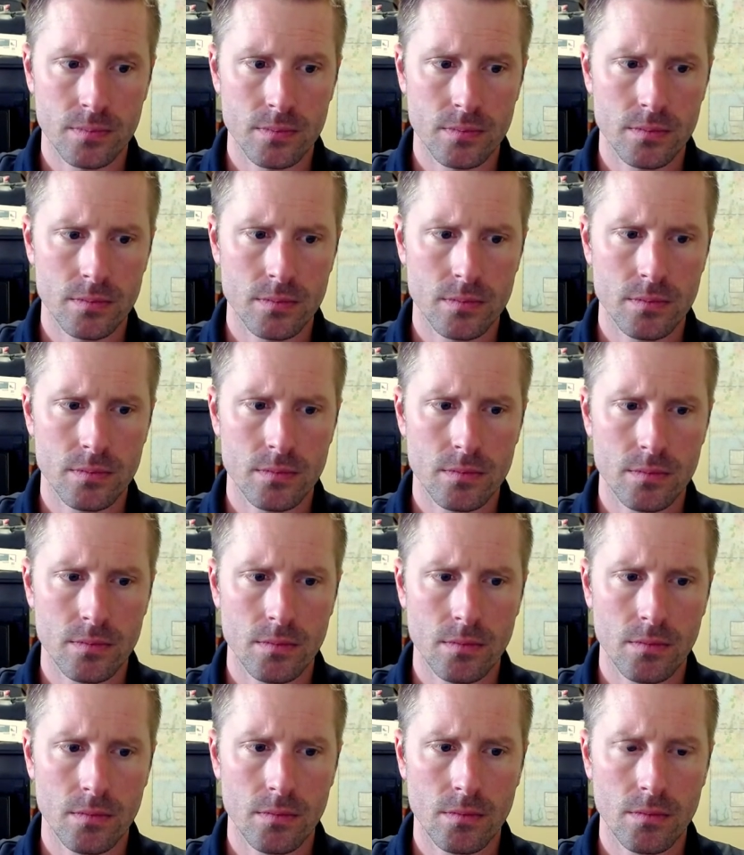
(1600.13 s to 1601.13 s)

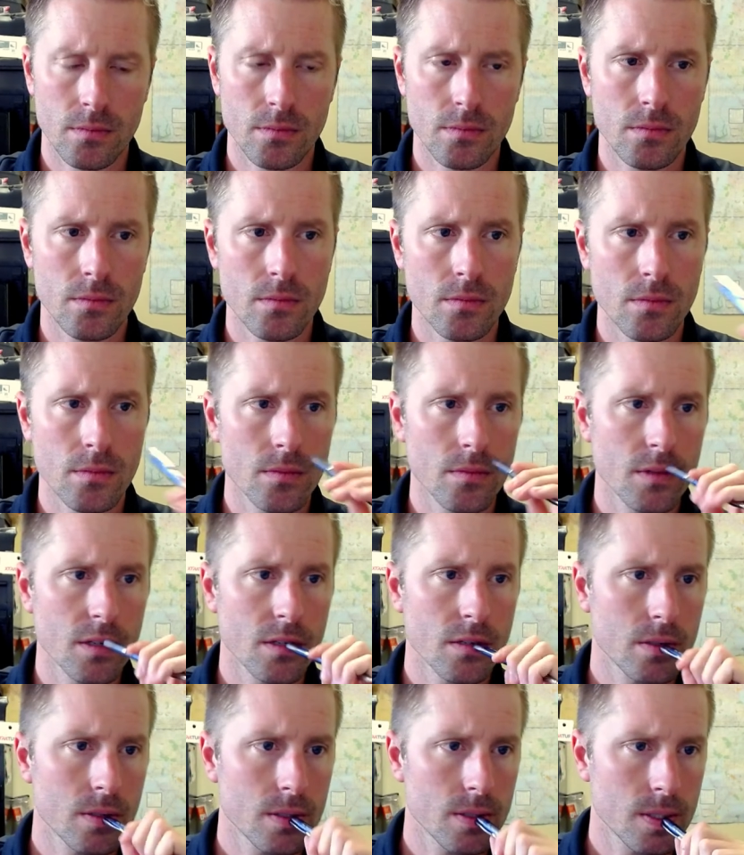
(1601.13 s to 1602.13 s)

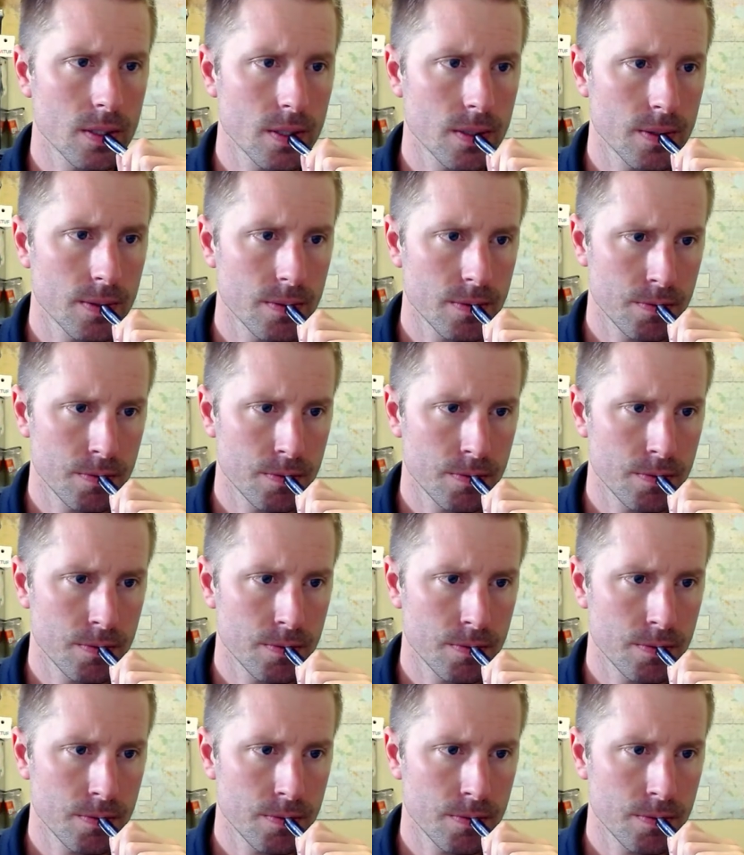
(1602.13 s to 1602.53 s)
No one is speaking in this clip.